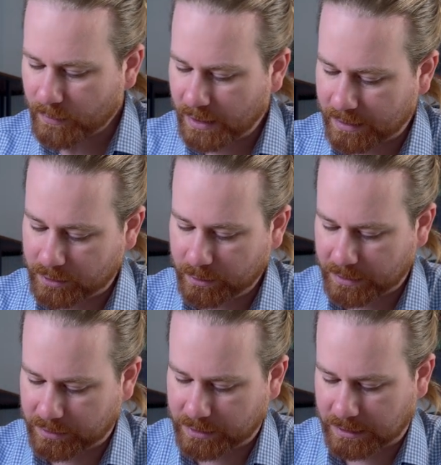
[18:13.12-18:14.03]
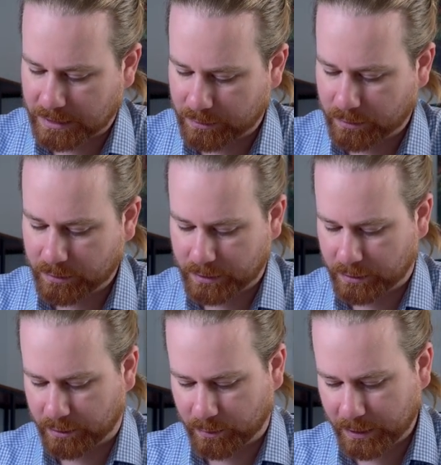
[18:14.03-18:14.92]
It has 2 outer shell electrons,
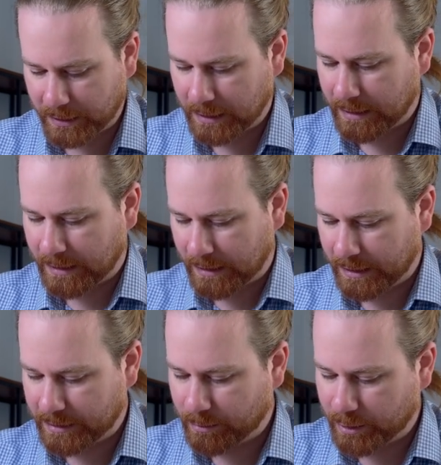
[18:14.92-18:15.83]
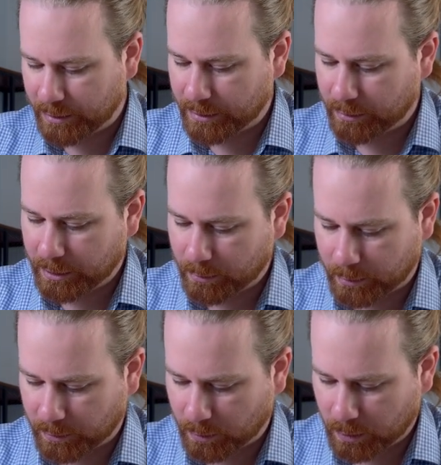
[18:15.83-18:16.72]
no way. And it's in period 3.
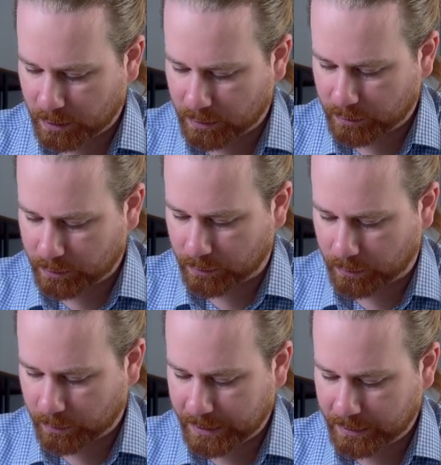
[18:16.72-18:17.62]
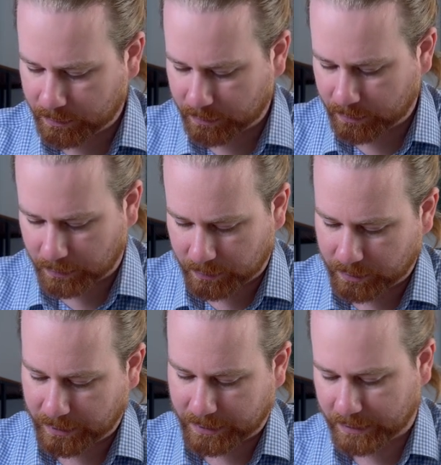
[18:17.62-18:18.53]
Well, we've got 1, 2, 3.
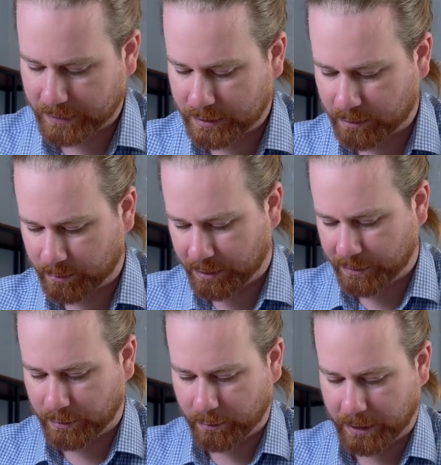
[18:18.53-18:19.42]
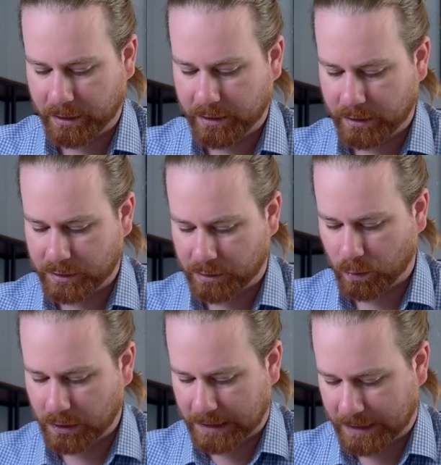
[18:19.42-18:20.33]
So yeah, it is in period 3. So
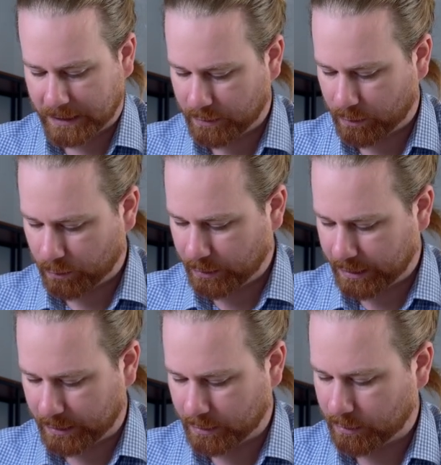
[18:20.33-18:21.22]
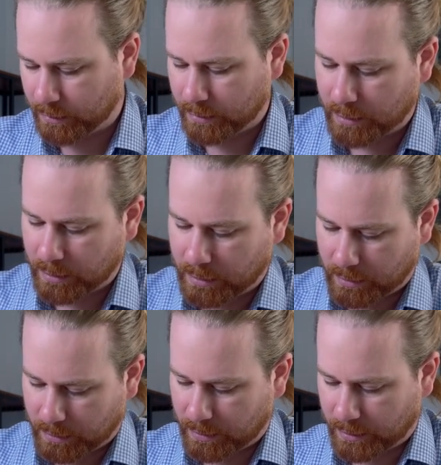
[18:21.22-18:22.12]
1 and 3.
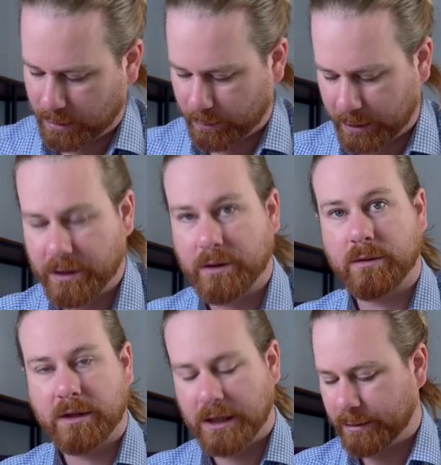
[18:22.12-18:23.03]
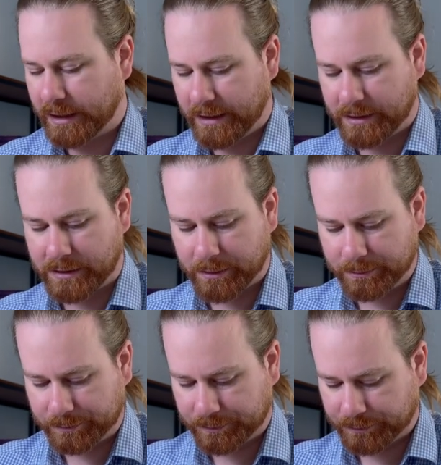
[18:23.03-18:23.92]
There we go. Happy days.
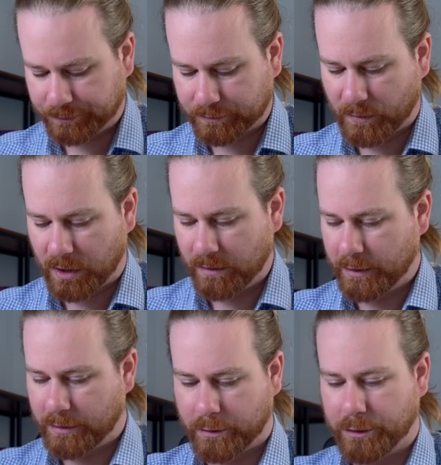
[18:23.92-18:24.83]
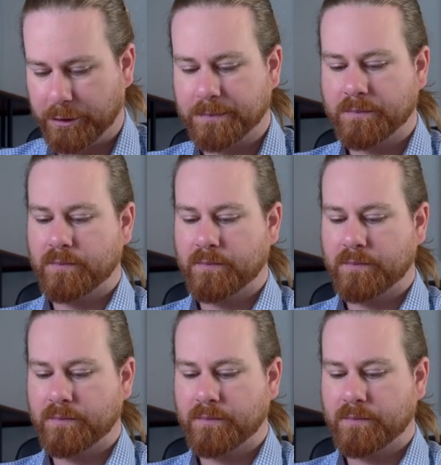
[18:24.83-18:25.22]
Halfway through.